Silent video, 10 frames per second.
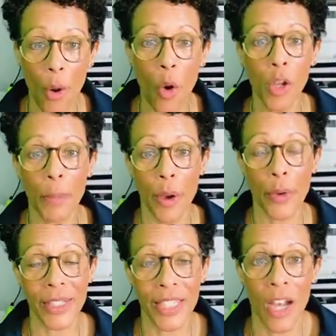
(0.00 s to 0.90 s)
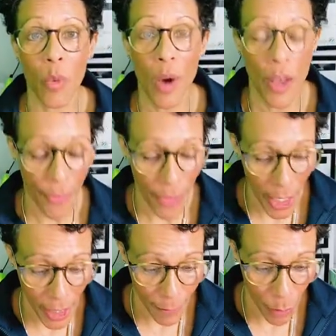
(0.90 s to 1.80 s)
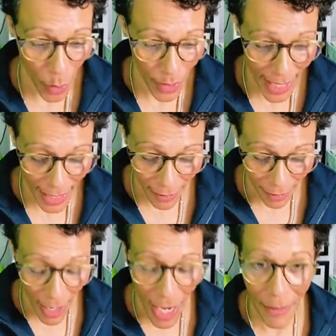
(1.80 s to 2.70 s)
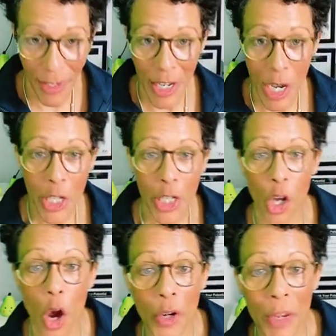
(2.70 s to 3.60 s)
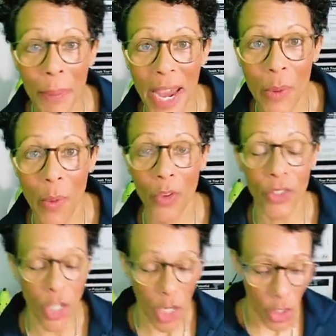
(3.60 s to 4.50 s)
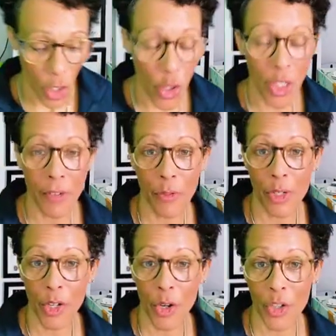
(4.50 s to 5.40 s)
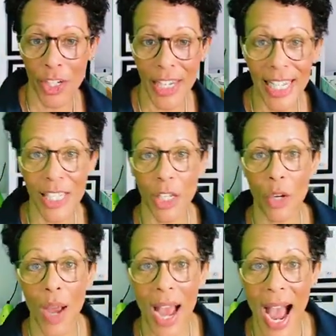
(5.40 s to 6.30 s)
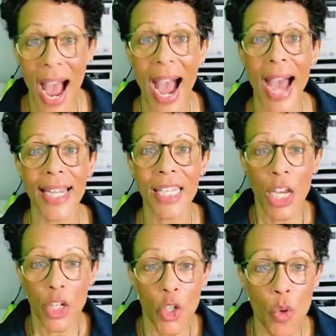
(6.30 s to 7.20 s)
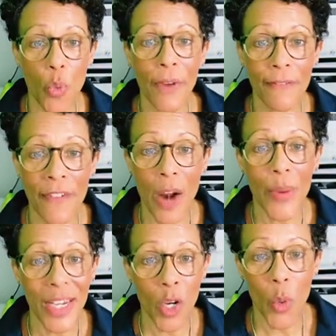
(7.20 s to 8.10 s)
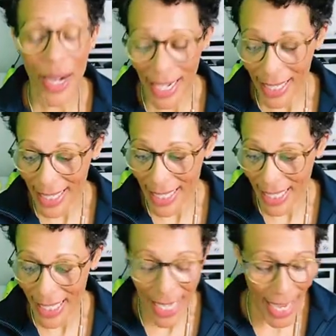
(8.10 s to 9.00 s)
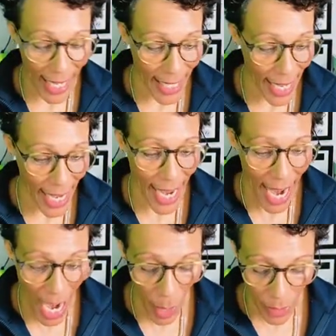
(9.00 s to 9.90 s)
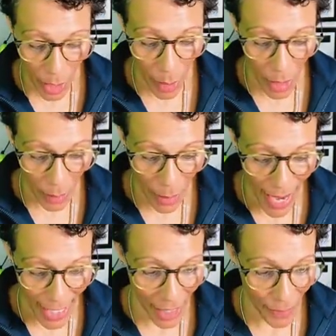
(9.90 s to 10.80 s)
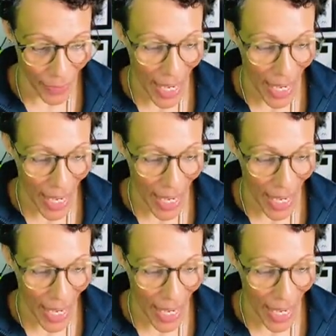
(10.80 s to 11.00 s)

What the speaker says: All the bonuses are worth $34.95. You'll only pay once. You'll use it for as long as you need to, and you will very quickly see and hear how you're going to pass.